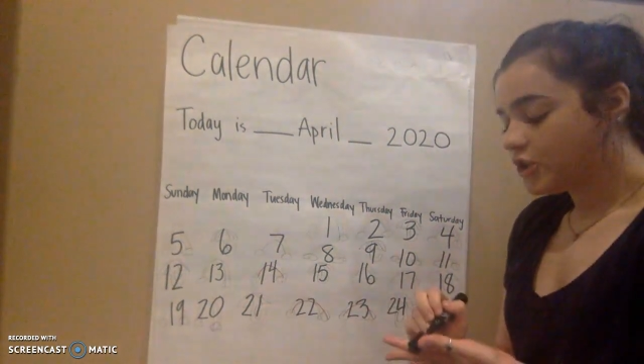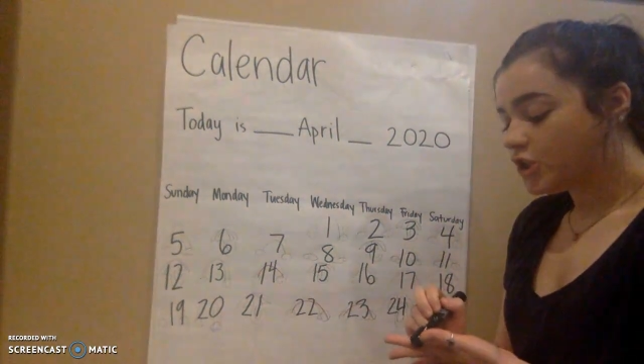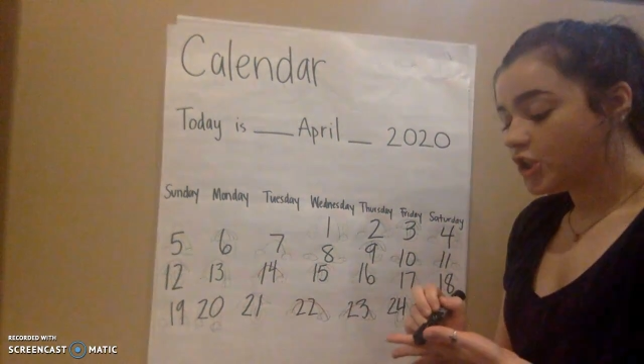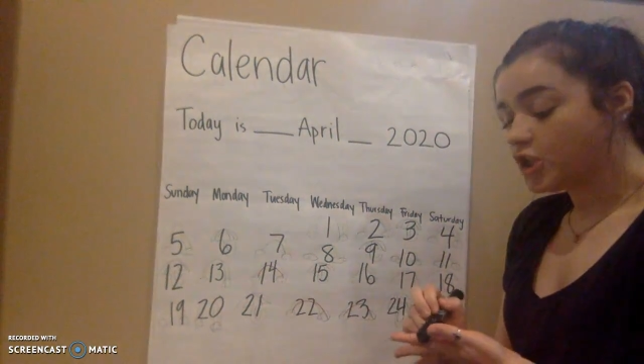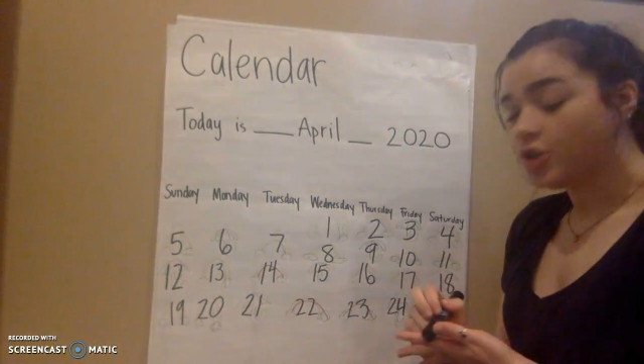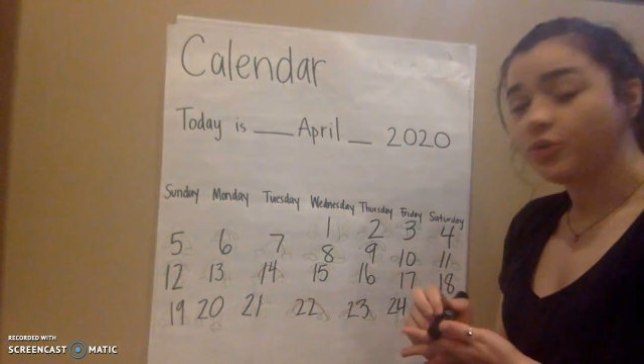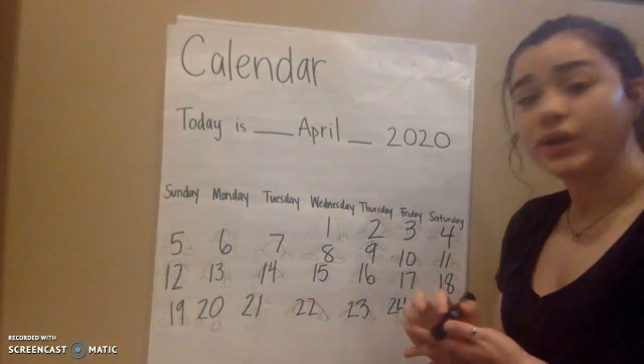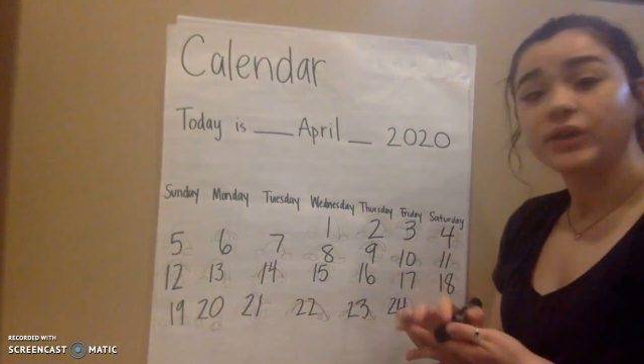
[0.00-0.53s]

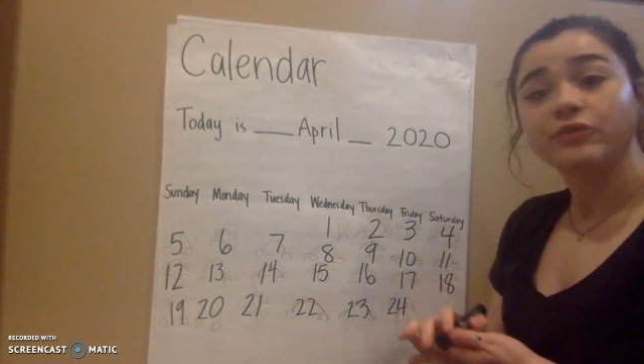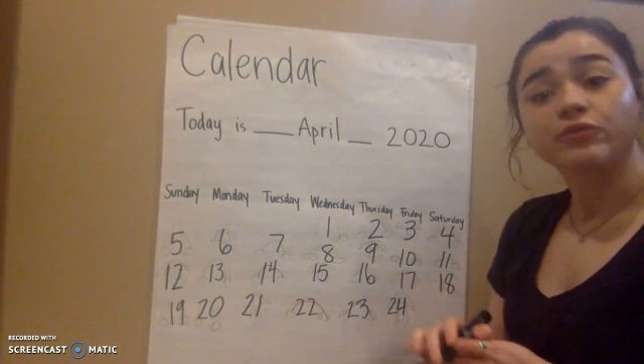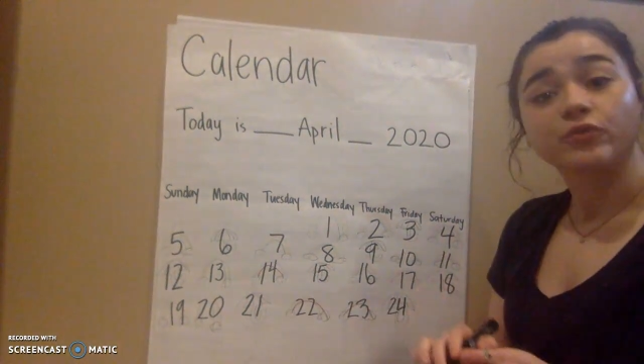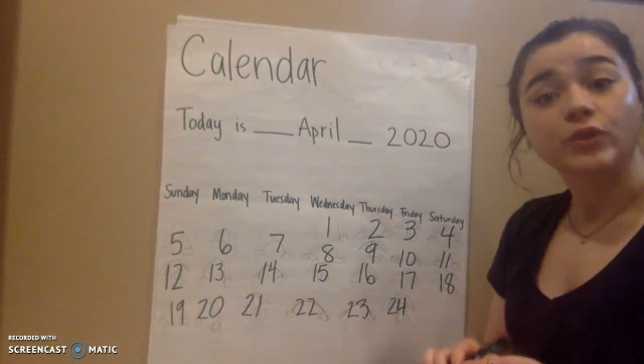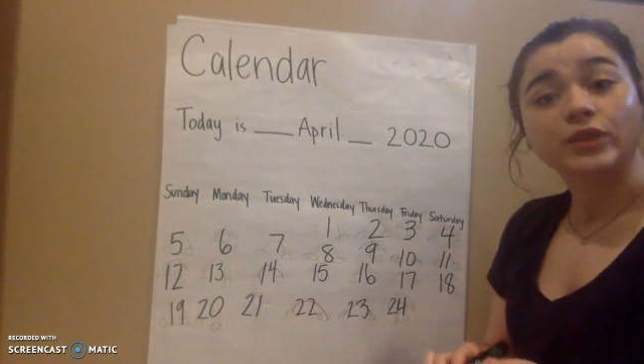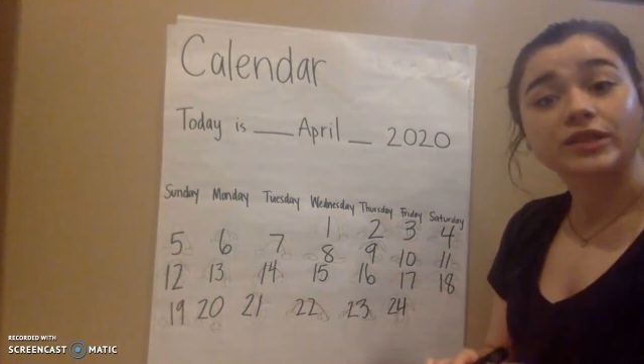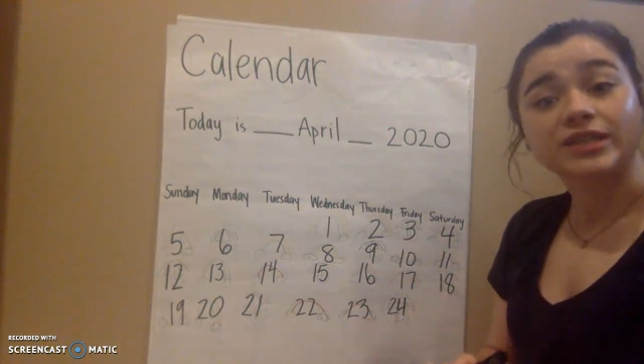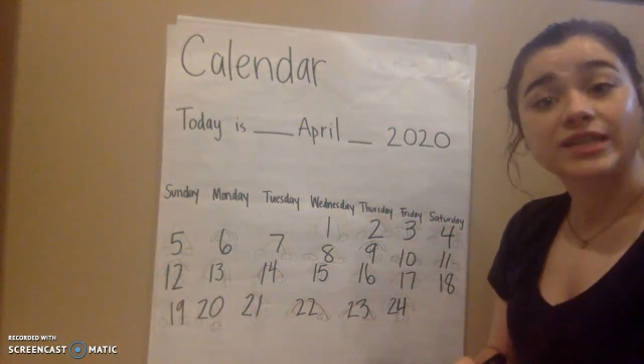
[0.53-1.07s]
2 and
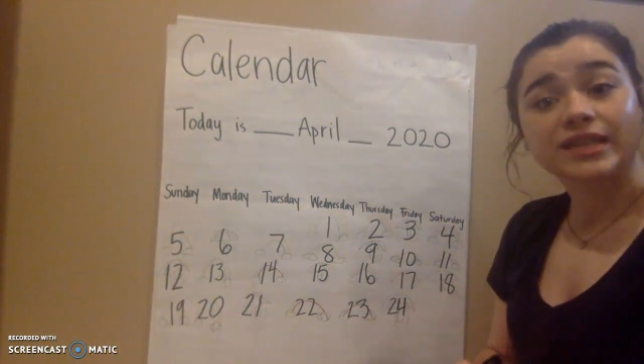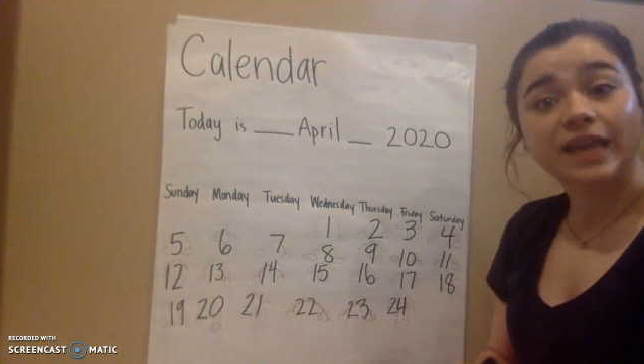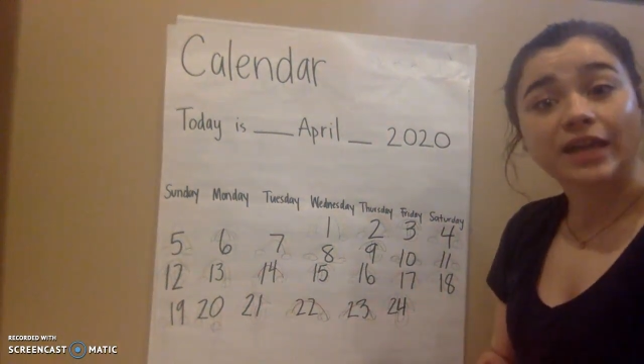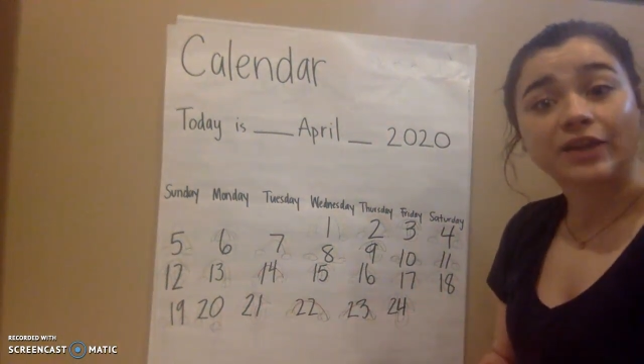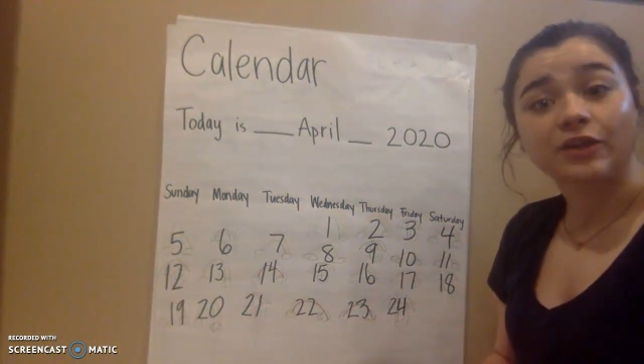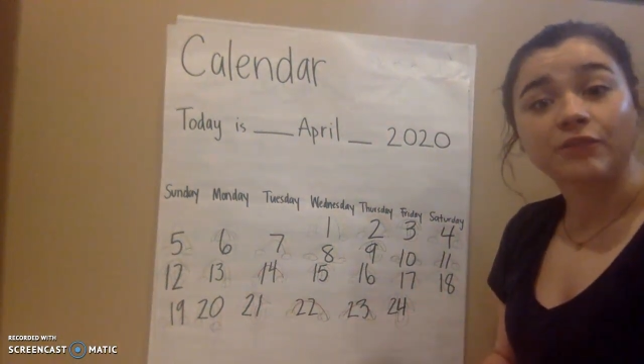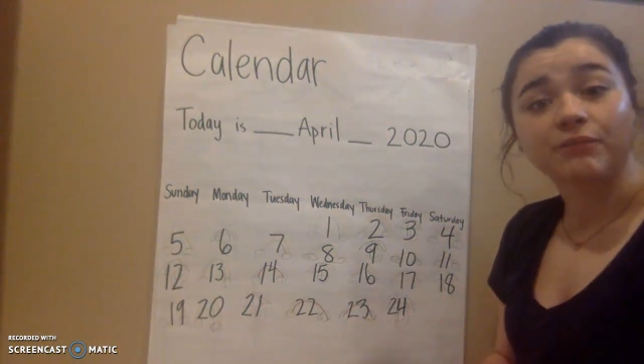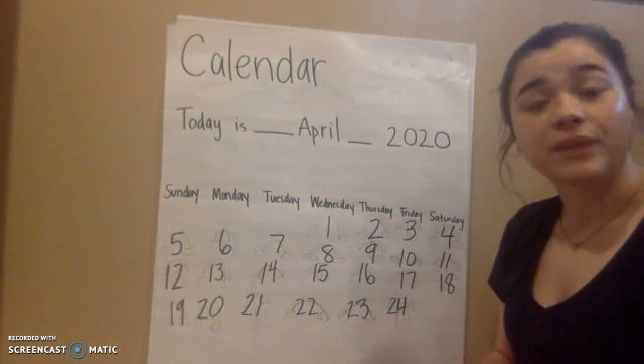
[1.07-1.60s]
4
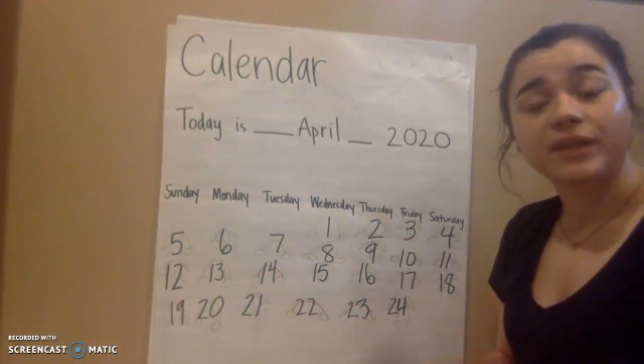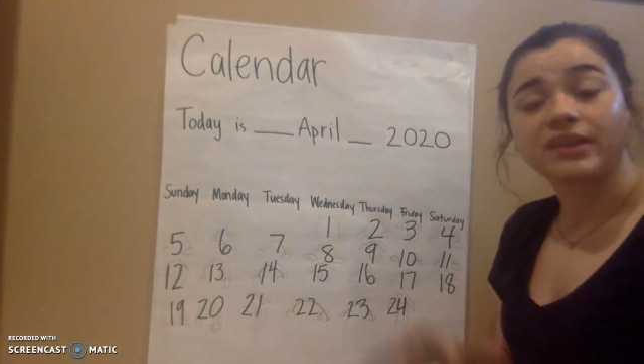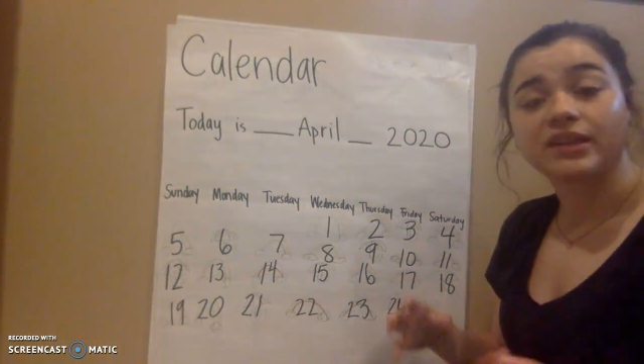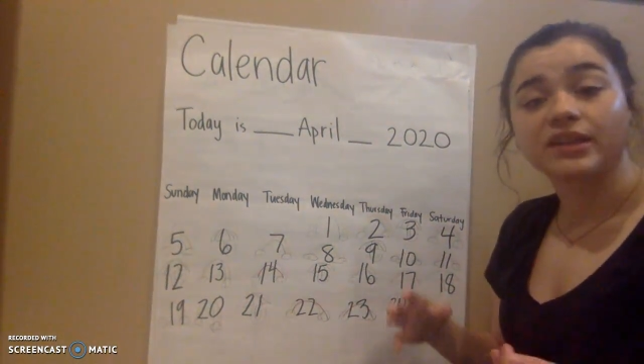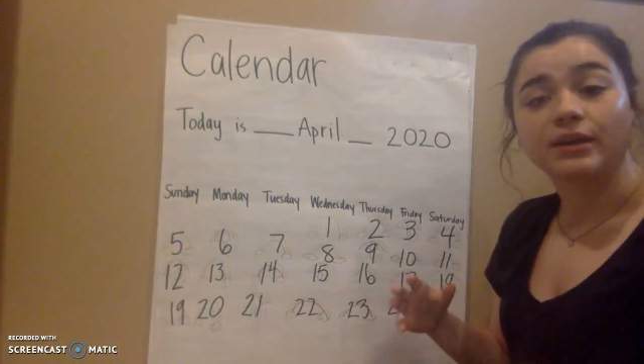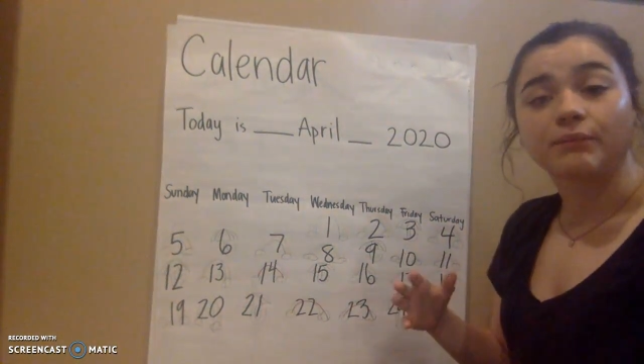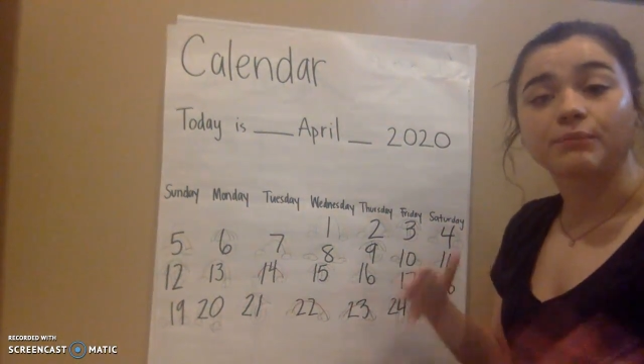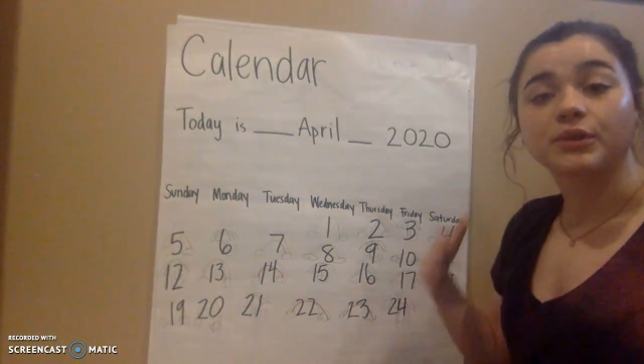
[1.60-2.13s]
together make the
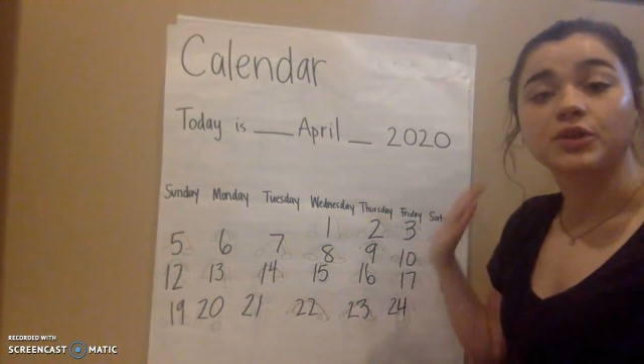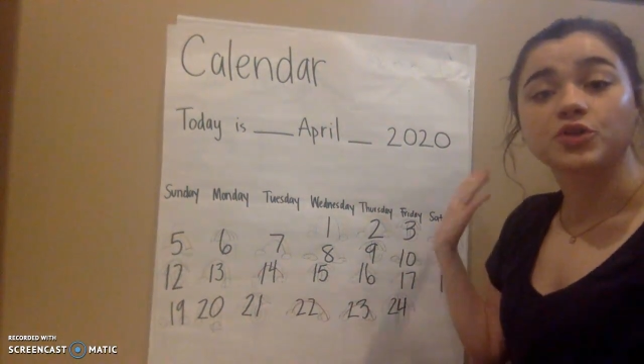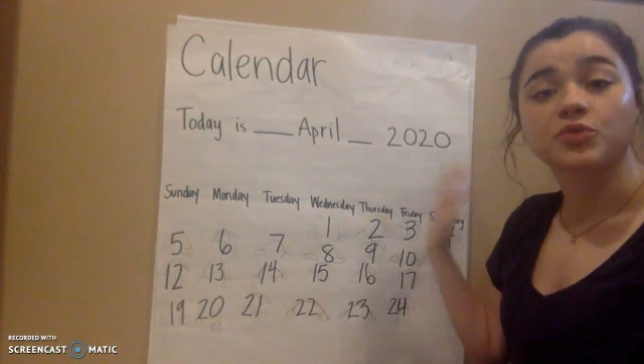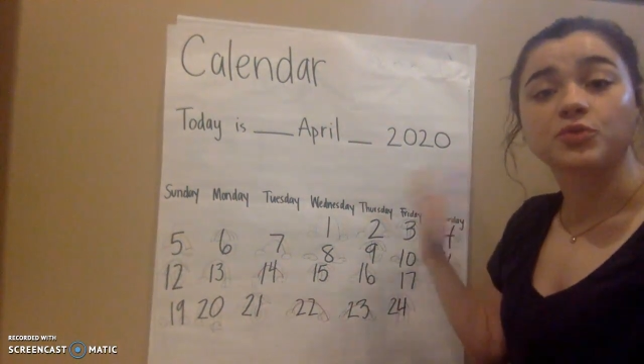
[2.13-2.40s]
number